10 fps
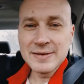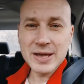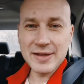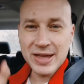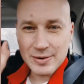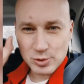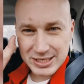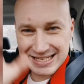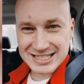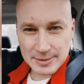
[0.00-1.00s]
and that would
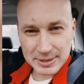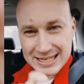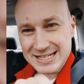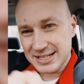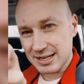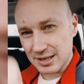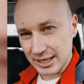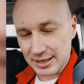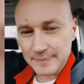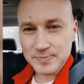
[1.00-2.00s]
get somebody to
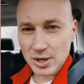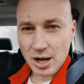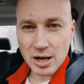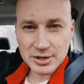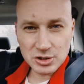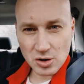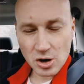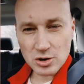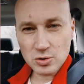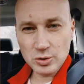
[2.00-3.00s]
click on your
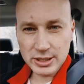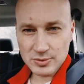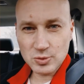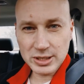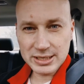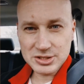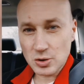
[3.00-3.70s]
article and read it.